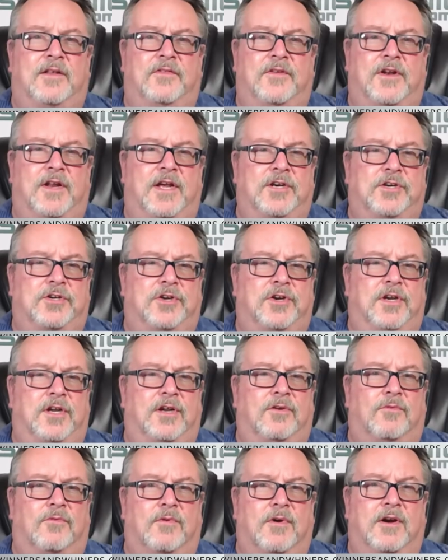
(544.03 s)
the nation
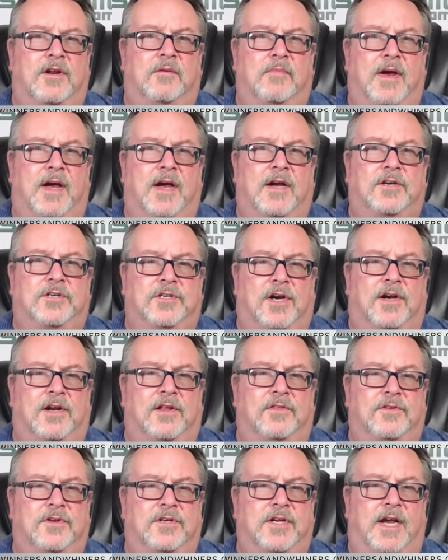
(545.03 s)
in running back
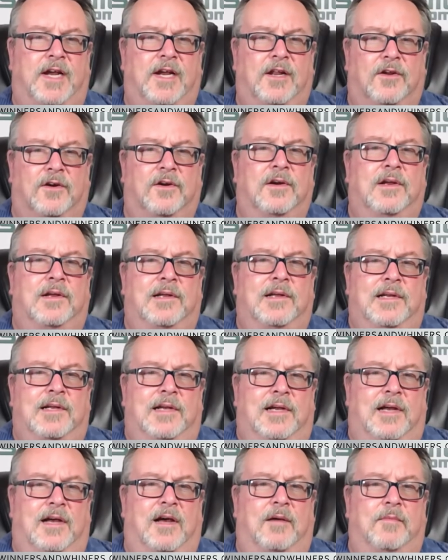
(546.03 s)
Jonathan Taylor.
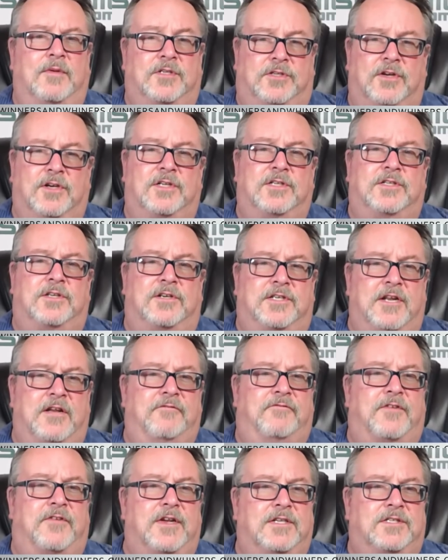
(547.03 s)
Um, as good as their
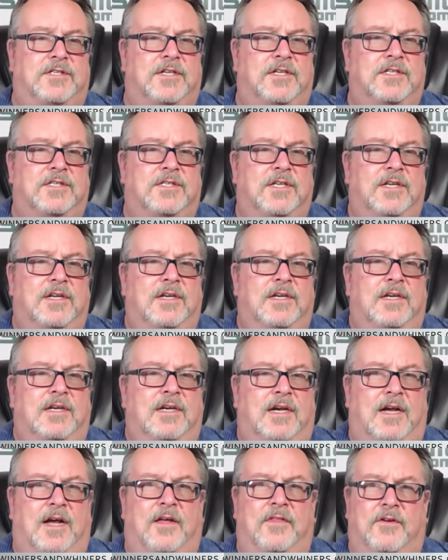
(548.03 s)
defense is,
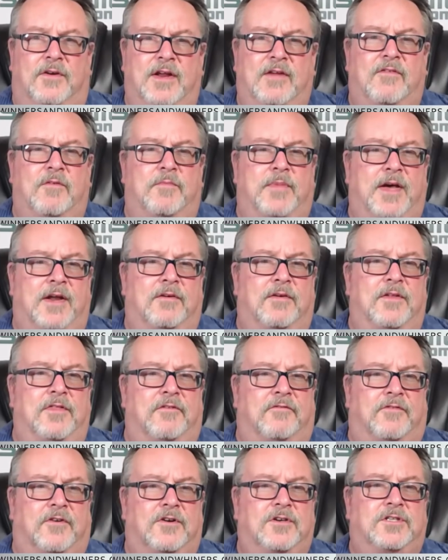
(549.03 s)
uh, they're even better
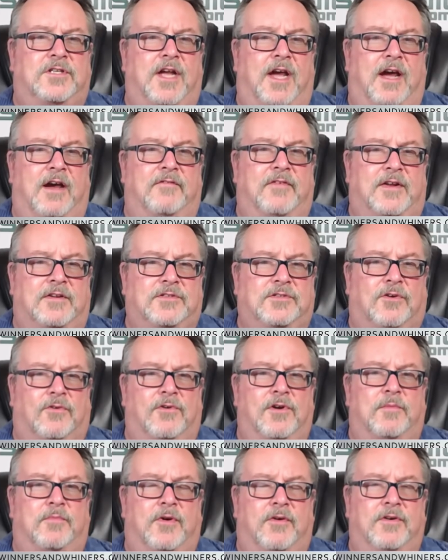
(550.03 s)
in the first half,
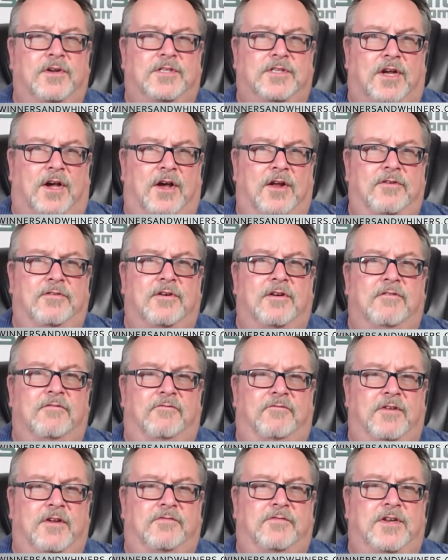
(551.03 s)
outscoring opponents
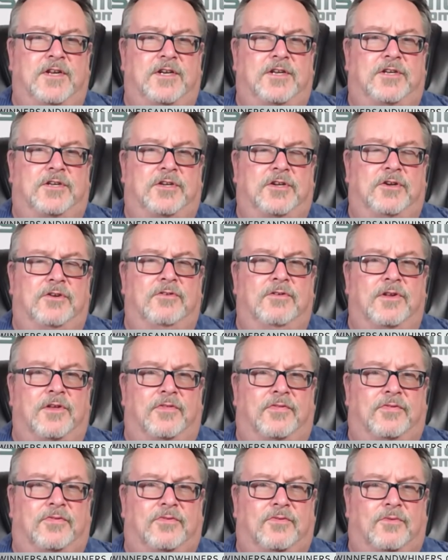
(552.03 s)
152
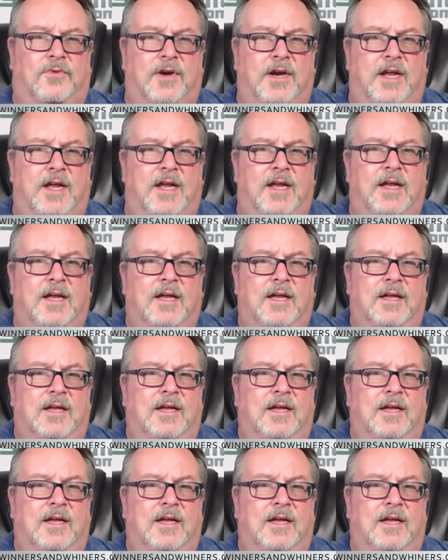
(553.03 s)
to three.